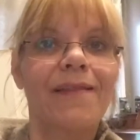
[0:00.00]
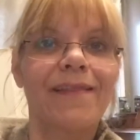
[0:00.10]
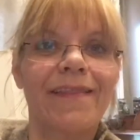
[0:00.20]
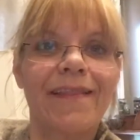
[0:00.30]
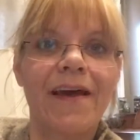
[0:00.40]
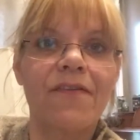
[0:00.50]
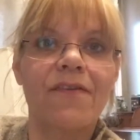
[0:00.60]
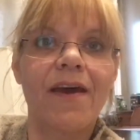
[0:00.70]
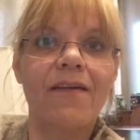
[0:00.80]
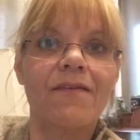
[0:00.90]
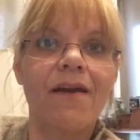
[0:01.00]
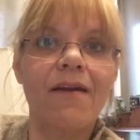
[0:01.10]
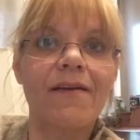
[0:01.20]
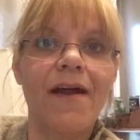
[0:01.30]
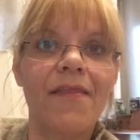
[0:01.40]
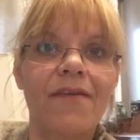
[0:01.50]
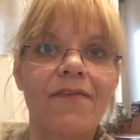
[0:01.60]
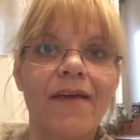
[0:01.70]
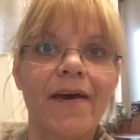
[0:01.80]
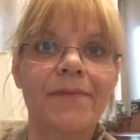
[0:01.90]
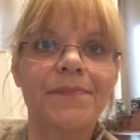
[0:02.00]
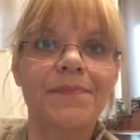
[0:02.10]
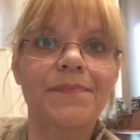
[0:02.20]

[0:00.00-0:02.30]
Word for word: Let's get started on this thing.